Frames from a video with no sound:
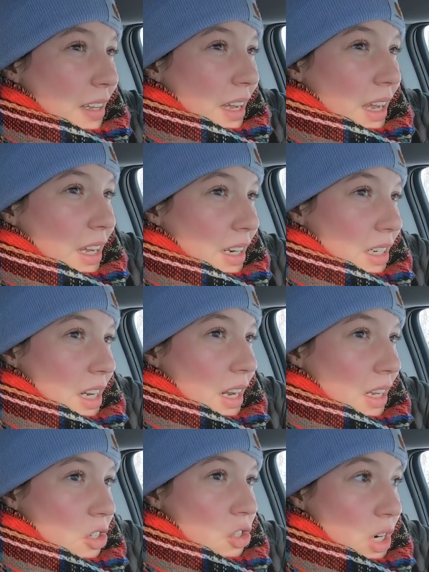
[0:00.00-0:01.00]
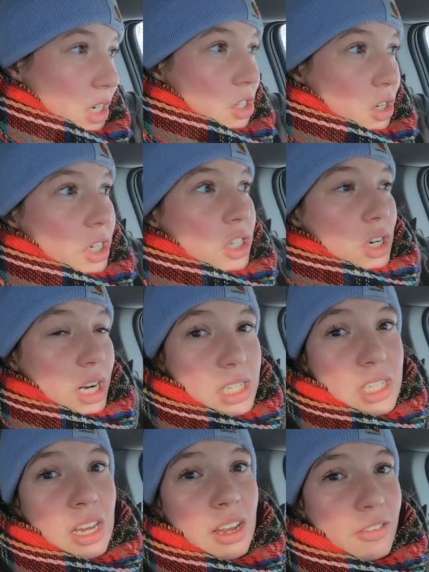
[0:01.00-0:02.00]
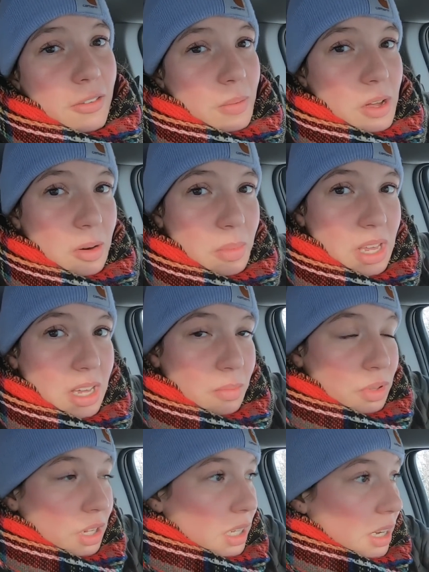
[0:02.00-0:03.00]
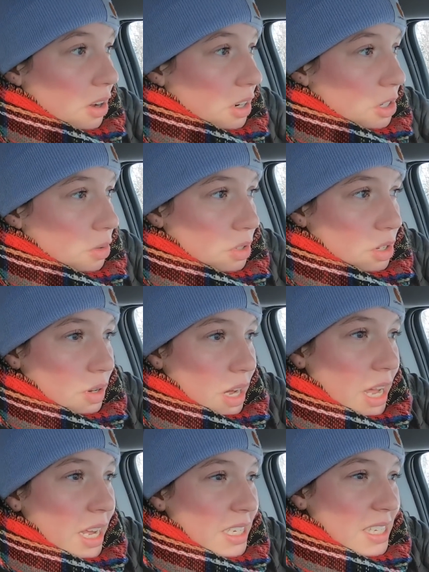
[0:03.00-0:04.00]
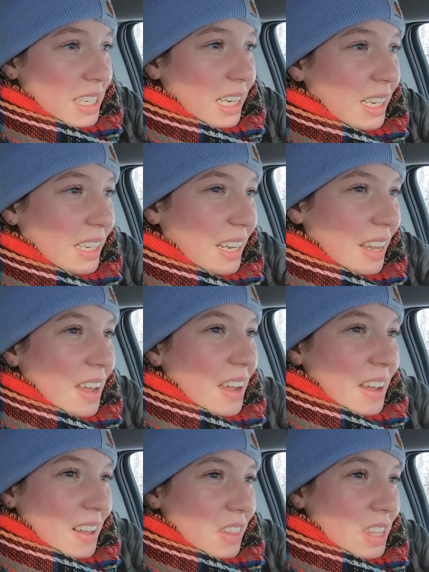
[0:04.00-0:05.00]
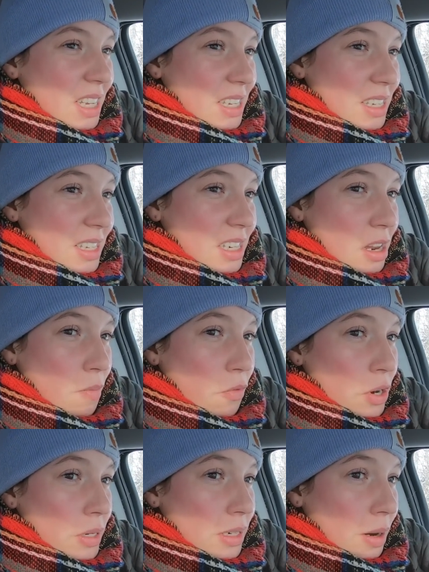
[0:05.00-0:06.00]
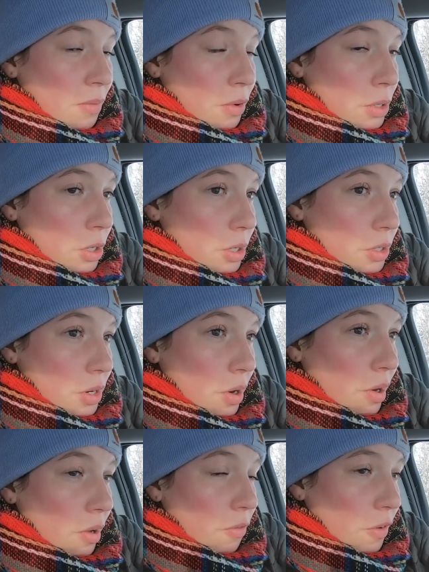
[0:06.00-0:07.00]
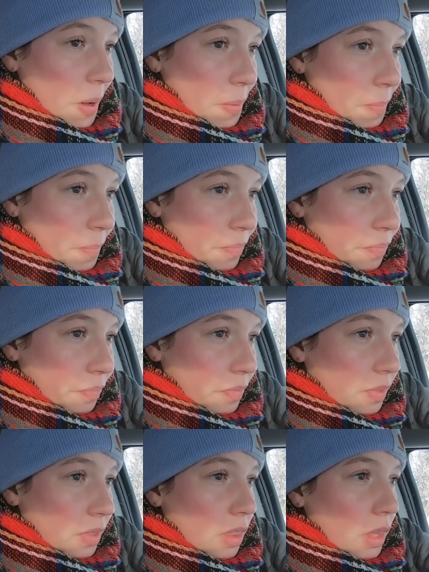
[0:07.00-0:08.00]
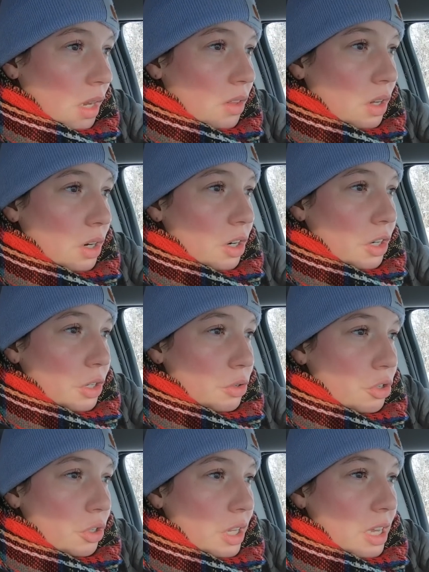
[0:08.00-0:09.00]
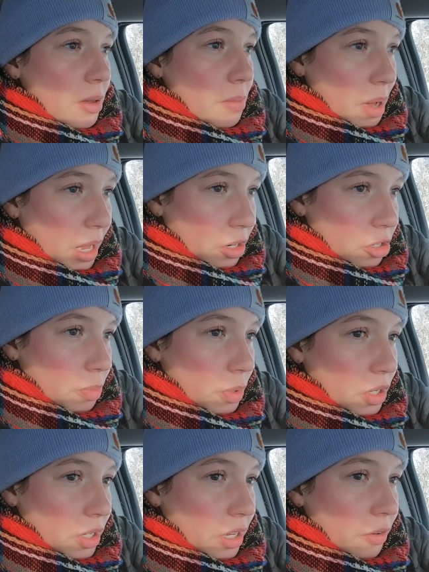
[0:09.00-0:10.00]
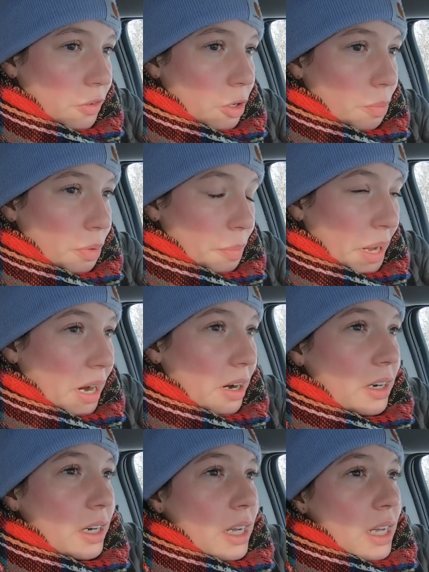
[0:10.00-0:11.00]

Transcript: and stress, if I'm going to be completely honest with you guys. These deep freeze temperatures are not fun. They're usually manageable if you're prepared